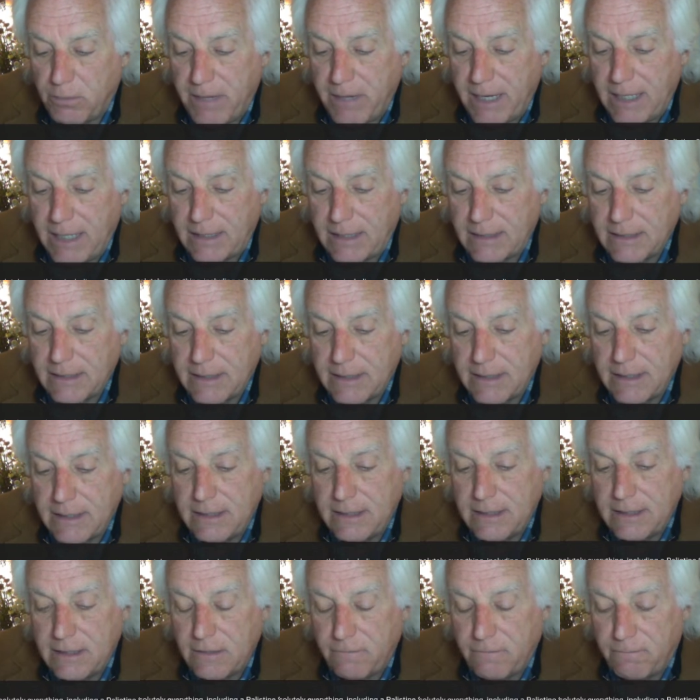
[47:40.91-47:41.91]

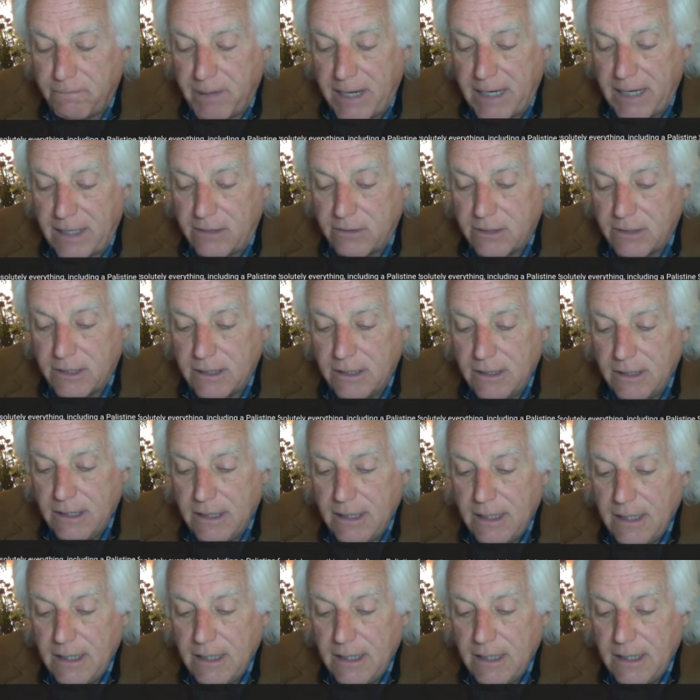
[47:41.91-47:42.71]
balances of power,